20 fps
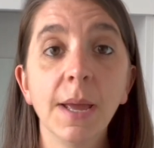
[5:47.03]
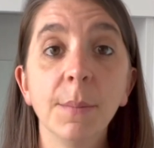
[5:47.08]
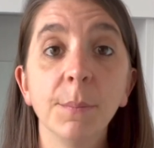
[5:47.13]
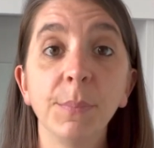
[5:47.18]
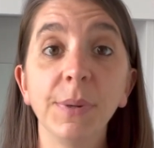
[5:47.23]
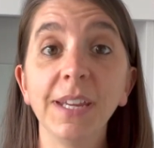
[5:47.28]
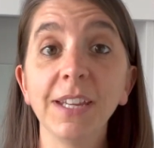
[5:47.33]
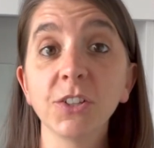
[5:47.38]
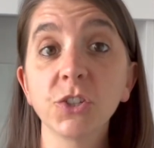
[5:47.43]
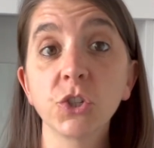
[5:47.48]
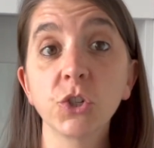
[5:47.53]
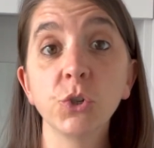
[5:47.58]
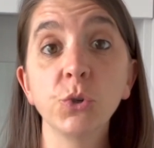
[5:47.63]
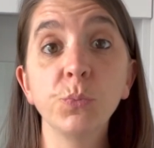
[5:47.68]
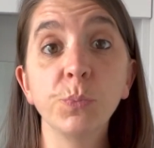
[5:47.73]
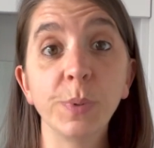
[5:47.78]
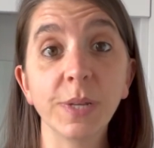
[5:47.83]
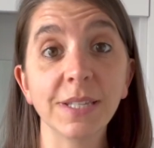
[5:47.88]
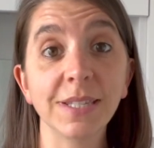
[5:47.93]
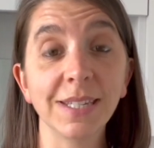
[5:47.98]
being too
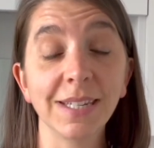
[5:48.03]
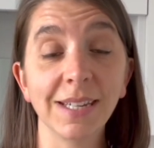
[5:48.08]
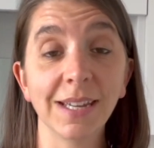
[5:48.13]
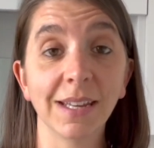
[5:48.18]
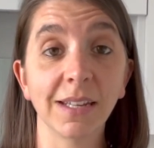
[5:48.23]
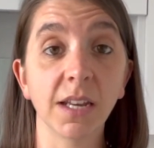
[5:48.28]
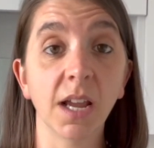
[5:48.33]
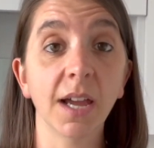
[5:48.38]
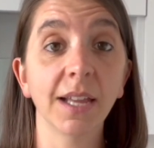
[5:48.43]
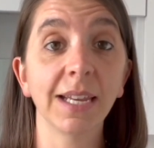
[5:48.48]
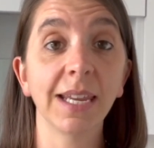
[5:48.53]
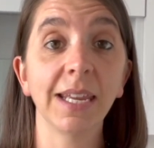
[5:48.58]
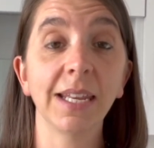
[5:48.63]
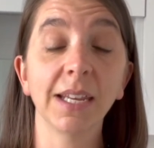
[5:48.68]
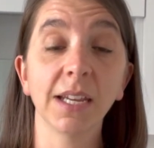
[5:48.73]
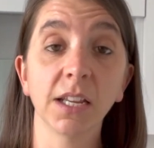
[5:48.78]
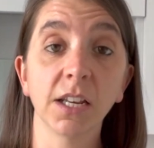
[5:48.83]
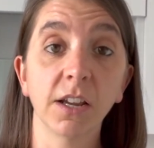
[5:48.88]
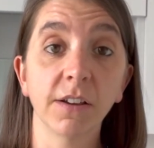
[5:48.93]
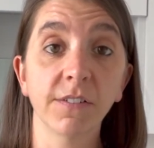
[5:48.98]
busy and not
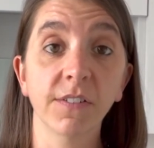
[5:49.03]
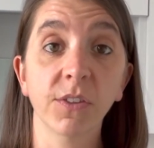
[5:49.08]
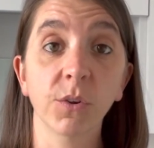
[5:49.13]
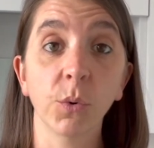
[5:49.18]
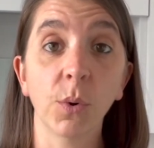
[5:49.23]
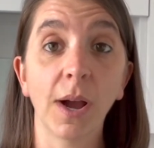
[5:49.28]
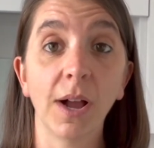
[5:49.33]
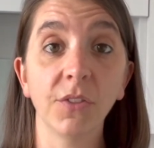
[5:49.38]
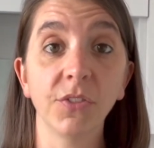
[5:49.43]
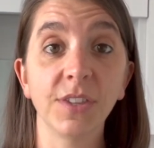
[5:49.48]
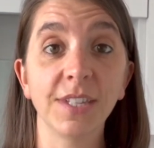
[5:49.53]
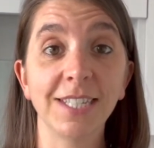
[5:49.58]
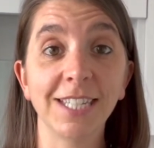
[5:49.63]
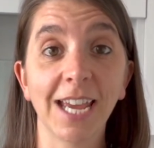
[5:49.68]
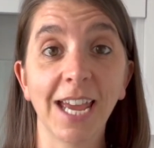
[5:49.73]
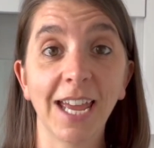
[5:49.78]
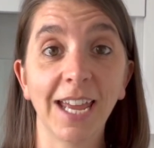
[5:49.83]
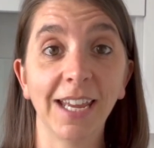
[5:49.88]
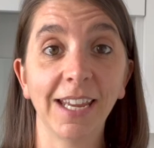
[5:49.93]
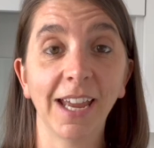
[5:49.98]
eating enough throughout the
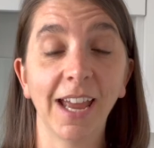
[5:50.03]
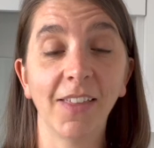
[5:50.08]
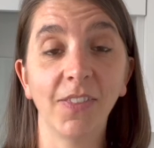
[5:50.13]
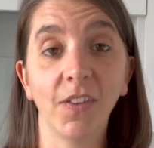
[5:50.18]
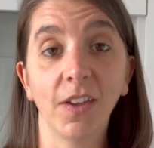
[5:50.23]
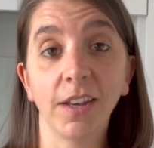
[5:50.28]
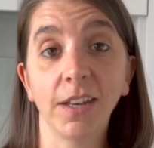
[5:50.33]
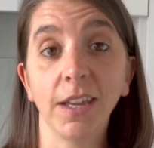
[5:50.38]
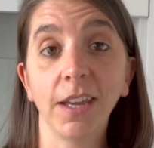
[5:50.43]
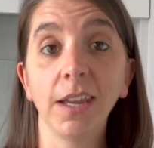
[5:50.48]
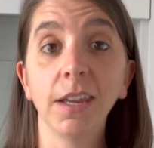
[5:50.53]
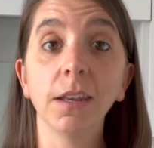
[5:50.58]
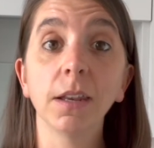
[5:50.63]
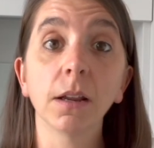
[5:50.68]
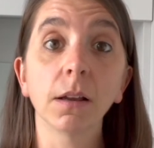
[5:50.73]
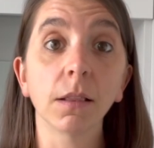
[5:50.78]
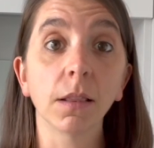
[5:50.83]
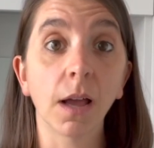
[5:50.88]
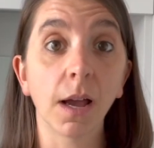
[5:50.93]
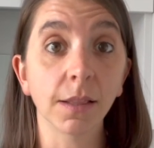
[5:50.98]
day and then eating
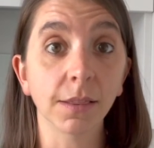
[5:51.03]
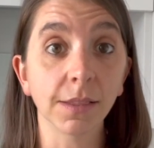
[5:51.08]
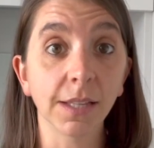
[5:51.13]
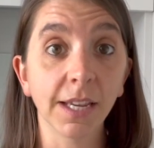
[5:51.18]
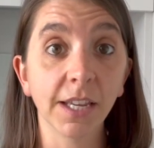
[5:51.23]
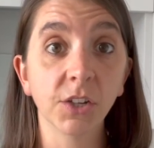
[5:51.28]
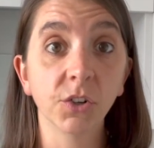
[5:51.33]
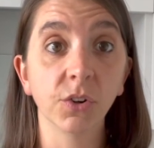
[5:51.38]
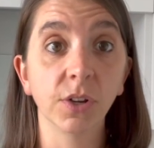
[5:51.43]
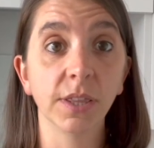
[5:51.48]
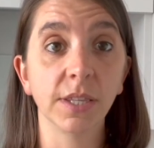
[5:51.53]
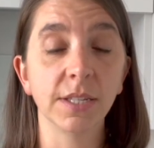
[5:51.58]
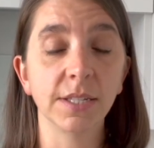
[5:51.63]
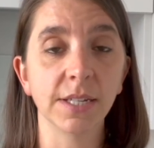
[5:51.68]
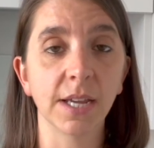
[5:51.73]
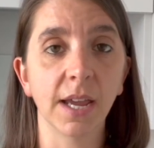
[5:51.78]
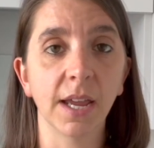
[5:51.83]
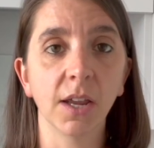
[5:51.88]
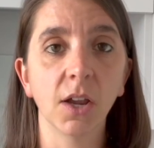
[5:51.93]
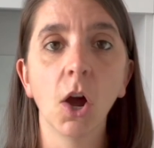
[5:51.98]
a lot later in the
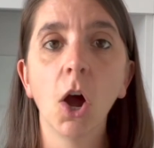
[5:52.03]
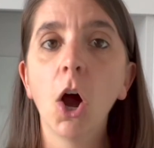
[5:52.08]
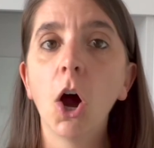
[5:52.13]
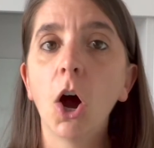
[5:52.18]
day,